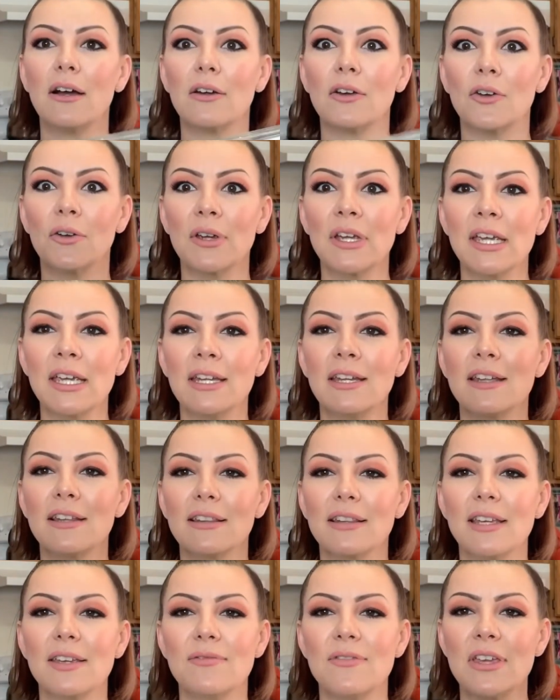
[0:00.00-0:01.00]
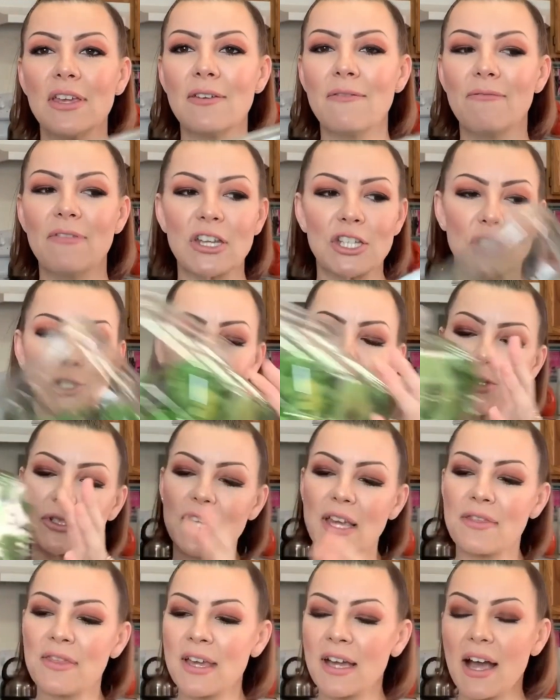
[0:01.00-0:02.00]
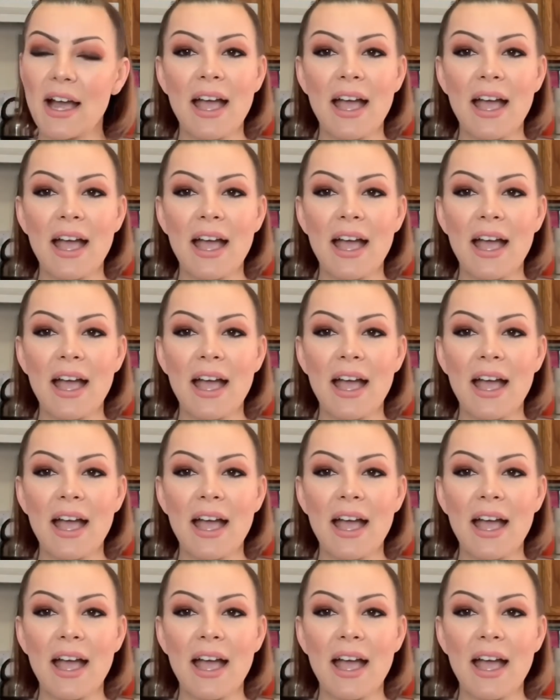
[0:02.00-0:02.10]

Green leafy vegetables. I think I